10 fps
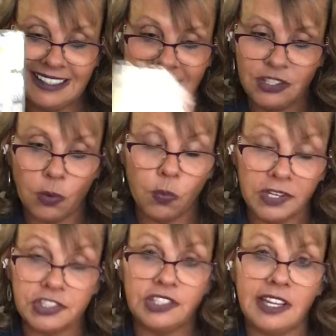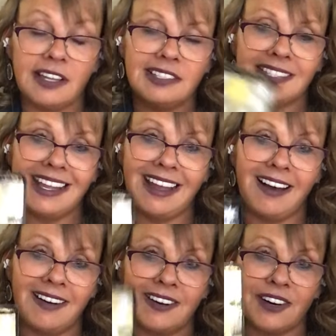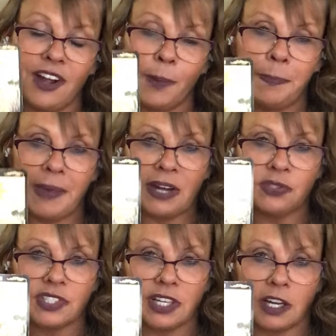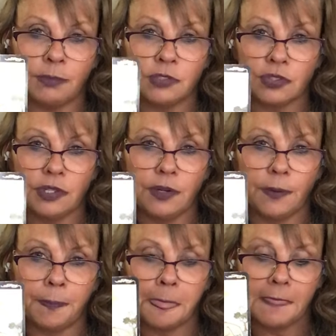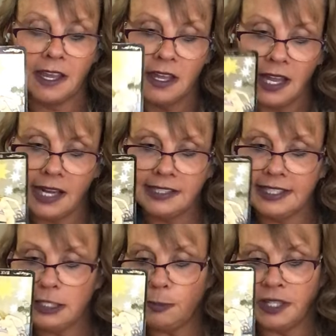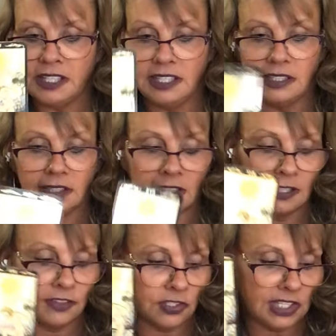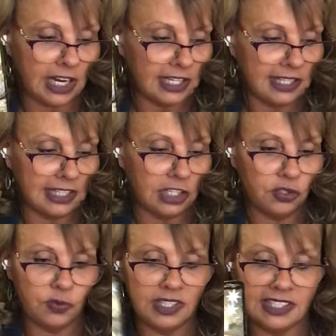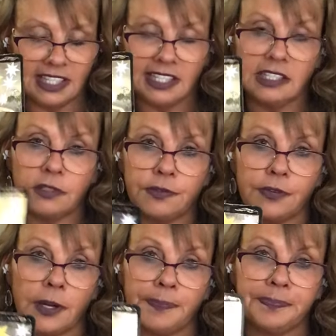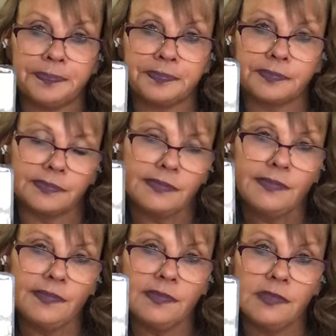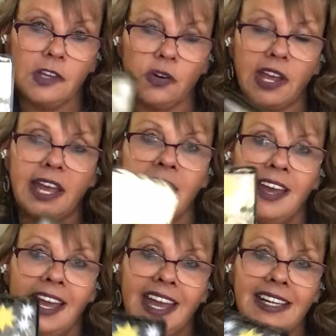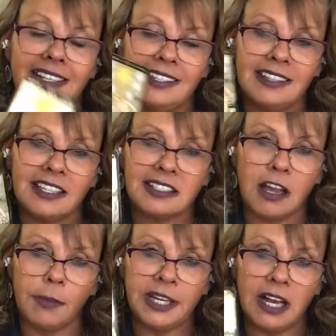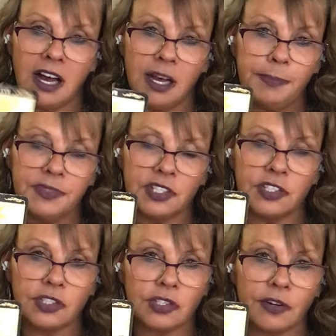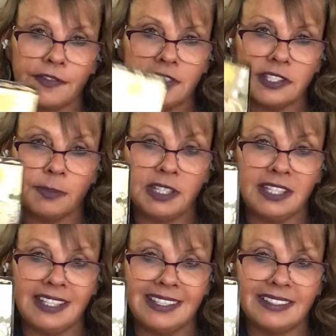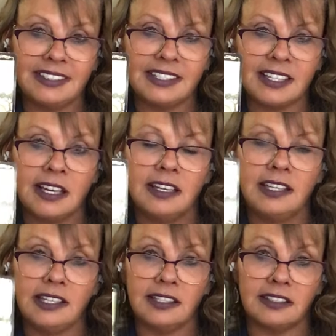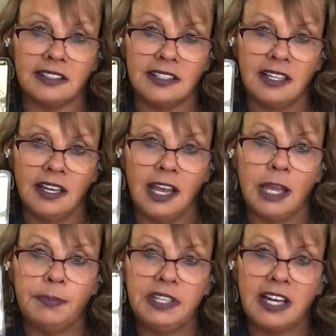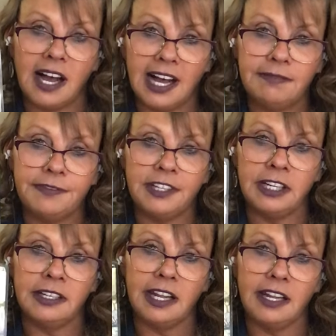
your wishes are about to come true. And keep healing if there's anything that you need to heal from. Okay? Anything that's coming up to the surface to be healed, heal. And be confident